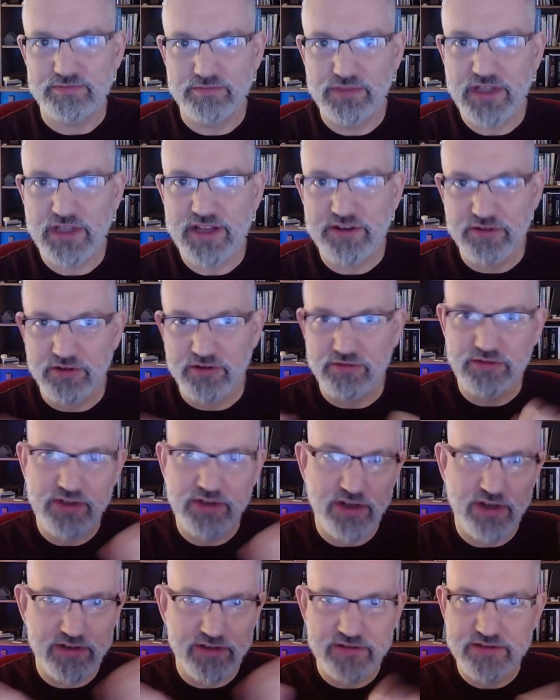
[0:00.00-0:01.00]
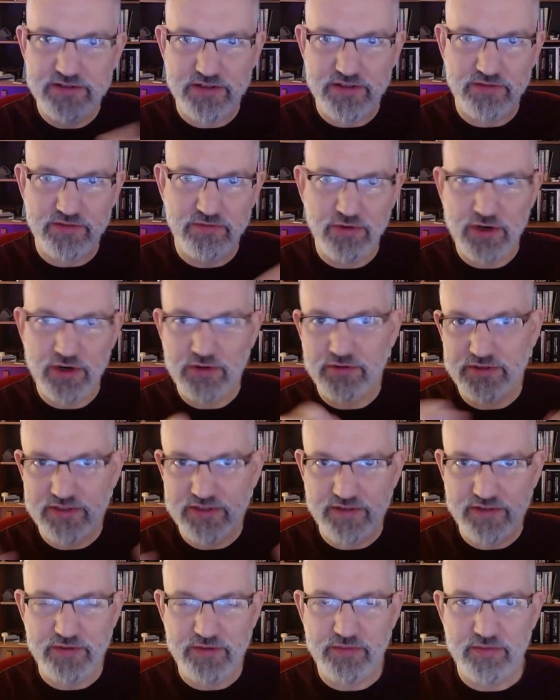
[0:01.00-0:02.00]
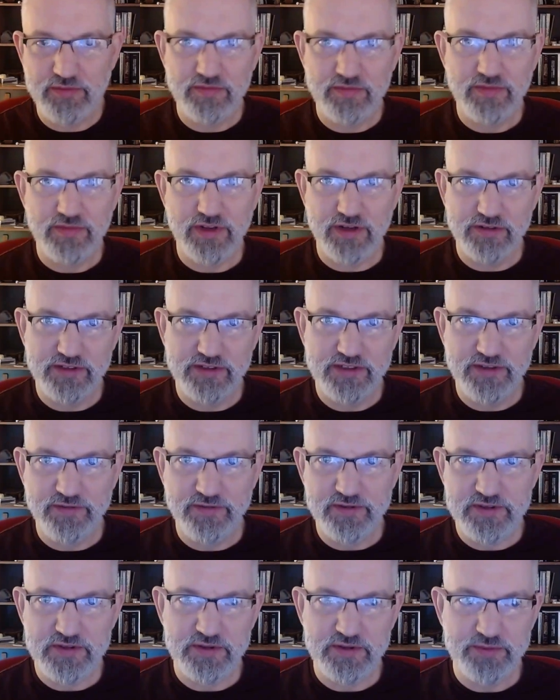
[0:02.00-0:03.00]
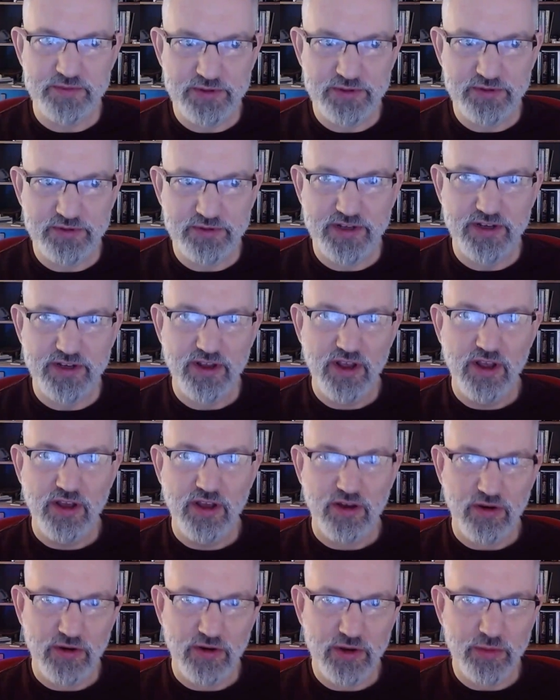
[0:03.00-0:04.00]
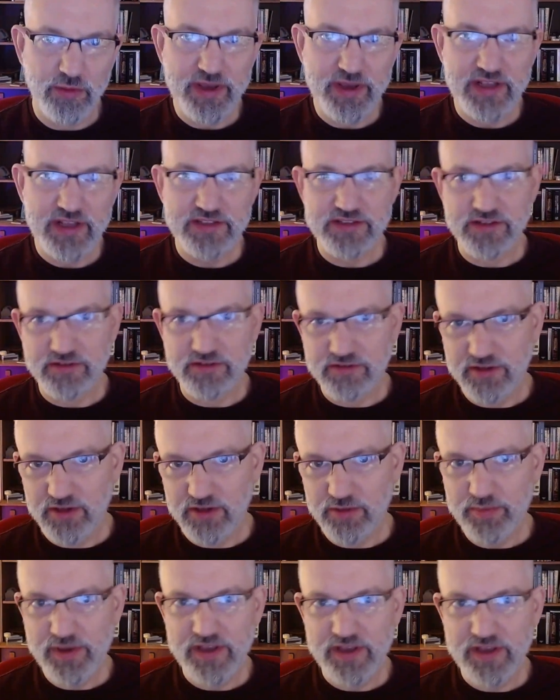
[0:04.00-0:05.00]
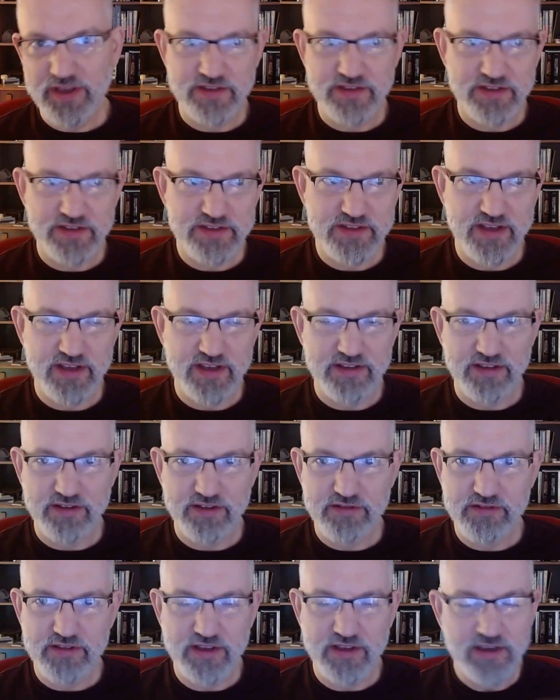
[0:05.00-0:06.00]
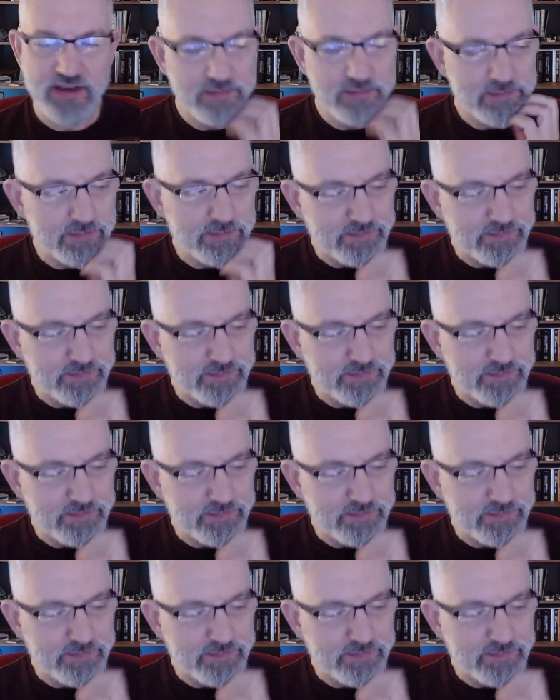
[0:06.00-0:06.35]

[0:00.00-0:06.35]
blend your own colors and work with different, the differences between oil paints and acrylic paints and this, that, and the other thing.